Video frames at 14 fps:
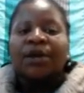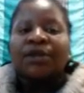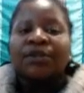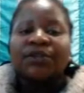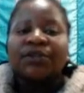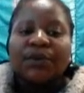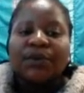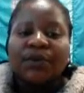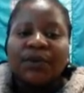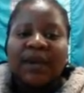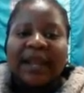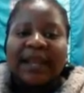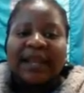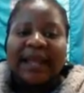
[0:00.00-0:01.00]

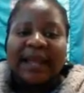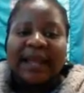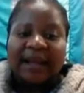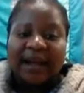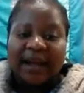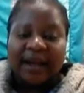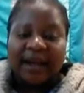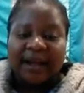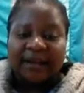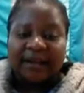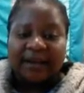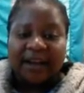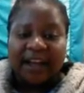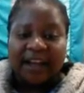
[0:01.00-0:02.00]
So, like
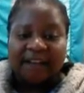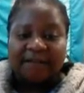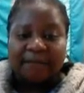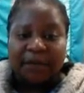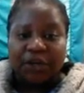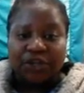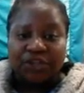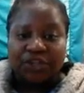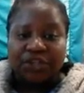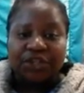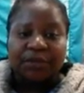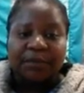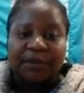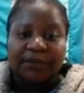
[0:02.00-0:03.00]
I have
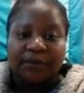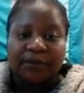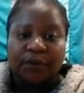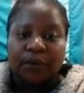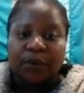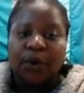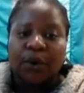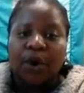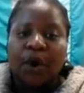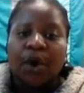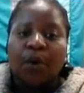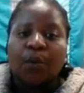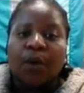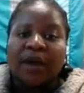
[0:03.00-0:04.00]
mentioned before,
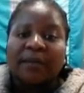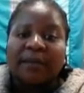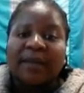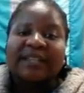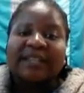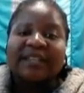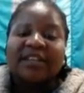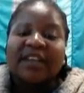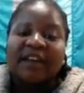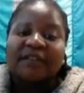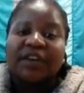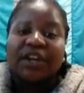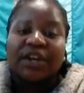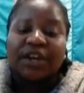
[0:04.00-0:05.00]
what makes South
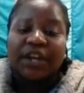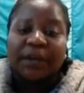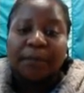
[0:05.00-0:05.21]
Africa